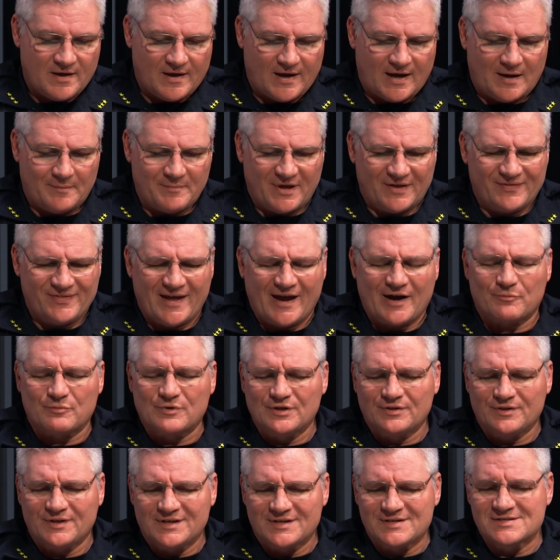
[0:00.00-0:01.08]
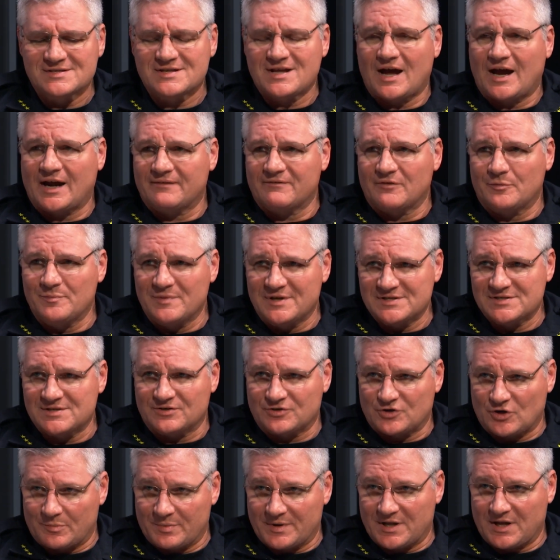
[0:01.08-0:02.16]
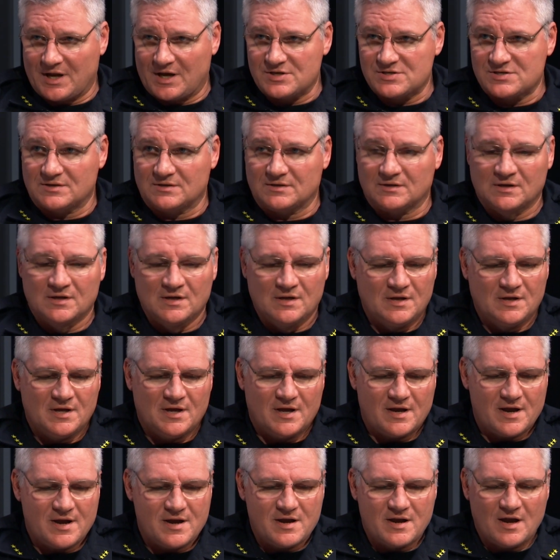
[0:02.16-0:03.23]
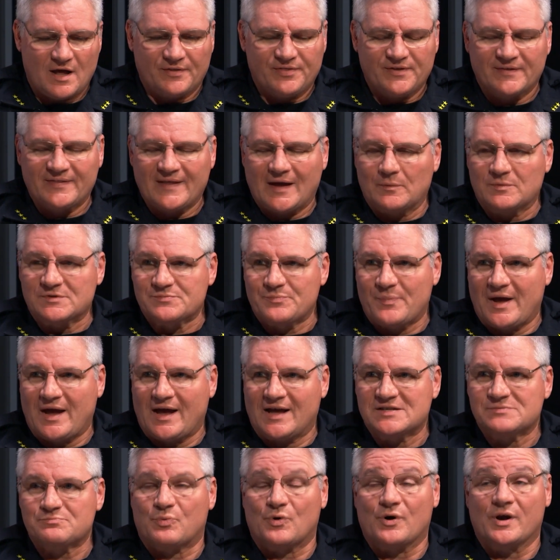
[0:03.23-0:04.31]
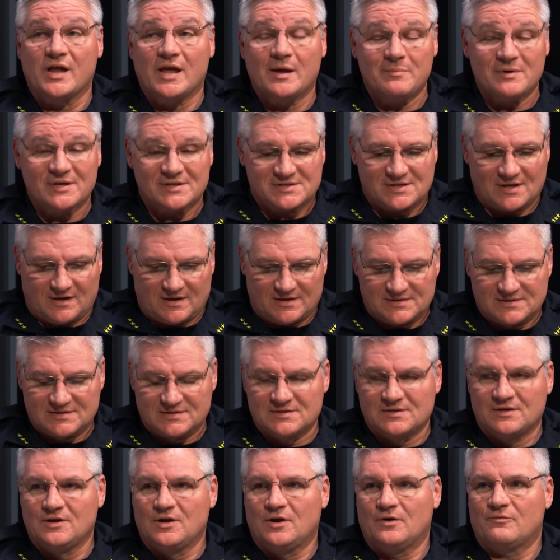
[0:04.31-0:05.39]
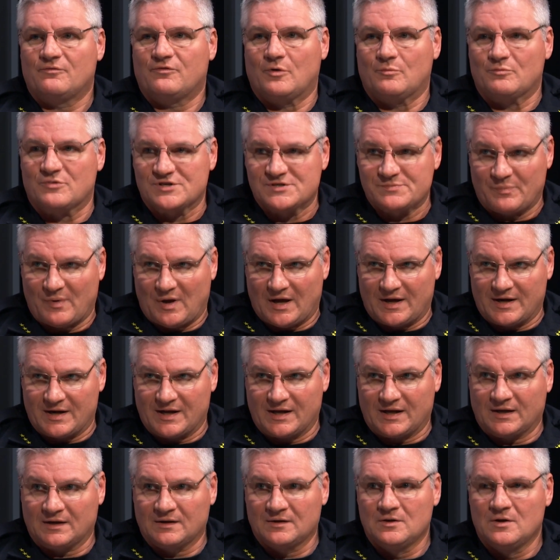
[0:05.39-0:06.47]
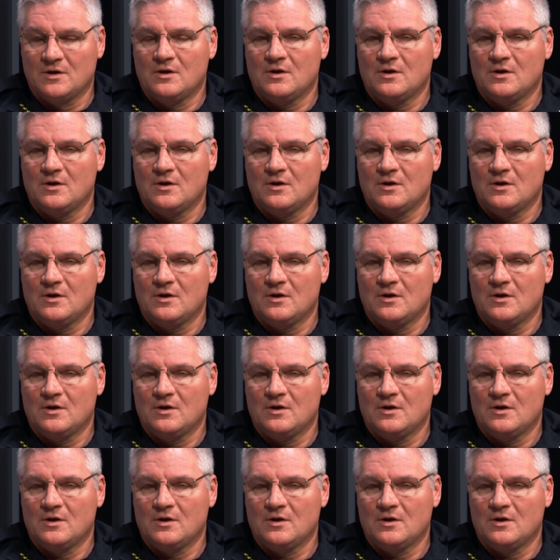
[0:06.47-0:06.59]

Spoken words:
And that really is kind of a misinterpretation. Nothing that was passed prohibits us from responding.